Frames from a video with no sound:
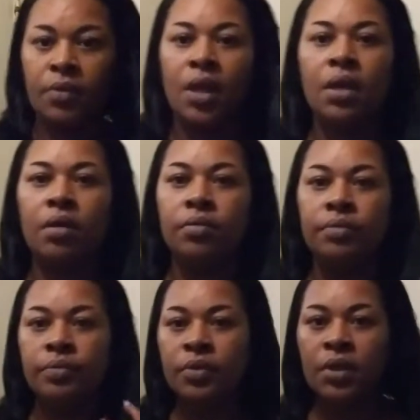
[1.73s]
Hello.
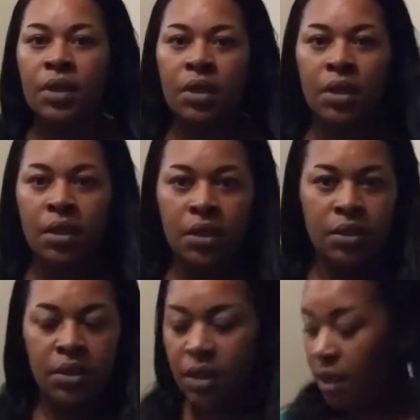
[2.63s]

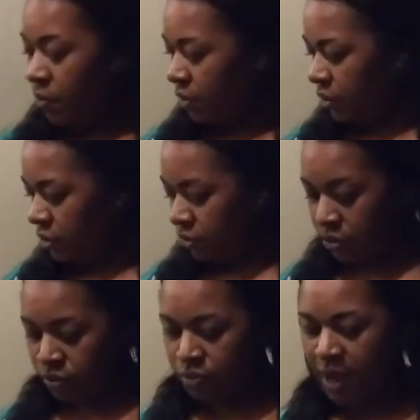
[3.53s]
Today I want to show
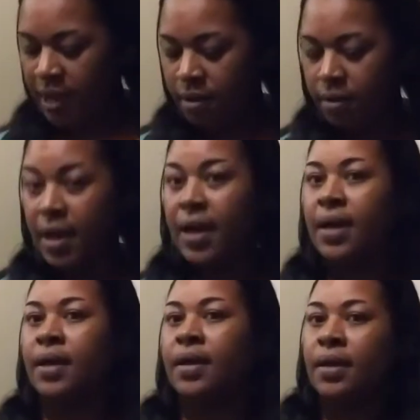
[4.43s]
you how
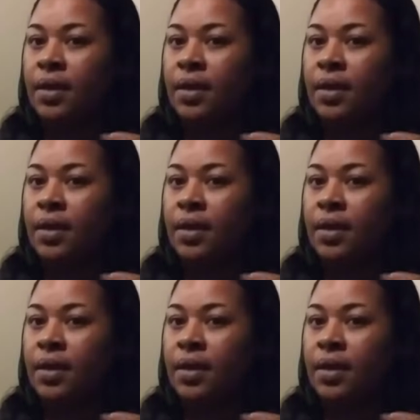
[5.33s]
I